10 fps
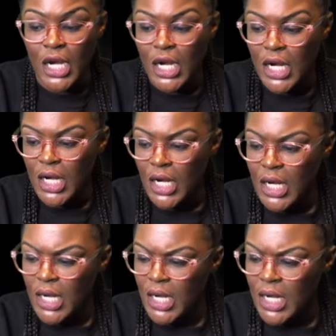
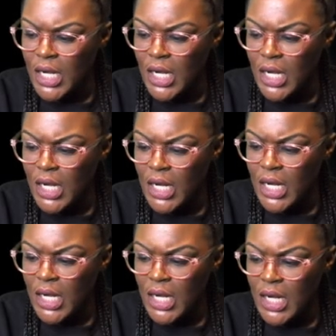
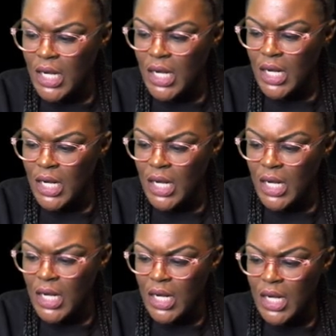
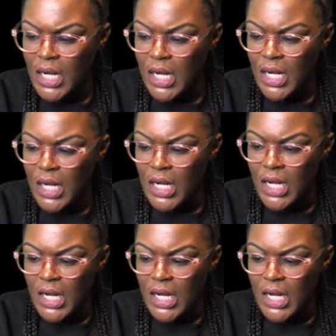Nothing is said.